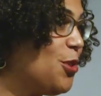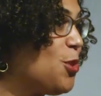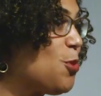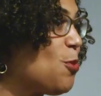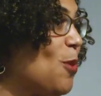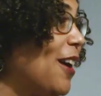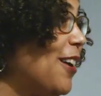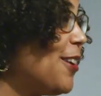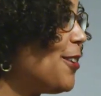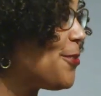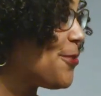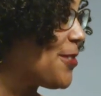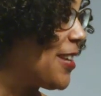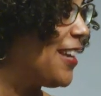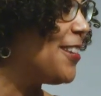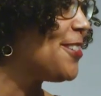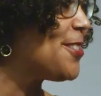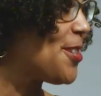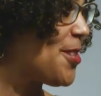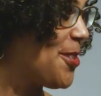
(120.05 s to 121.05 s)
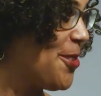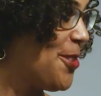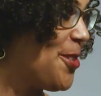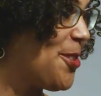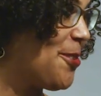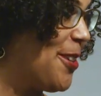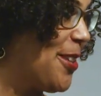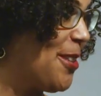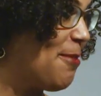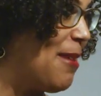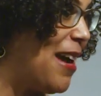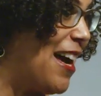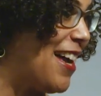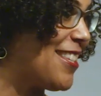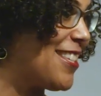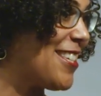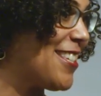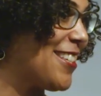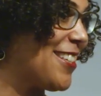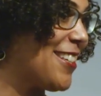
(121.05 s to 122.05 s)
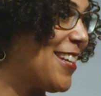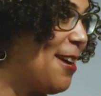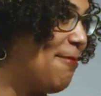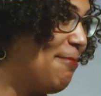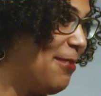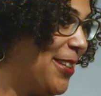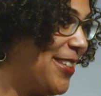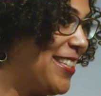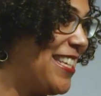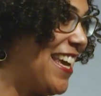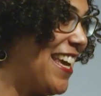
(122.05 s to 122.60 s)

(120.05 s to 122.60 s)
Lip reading: delved into during the past couple of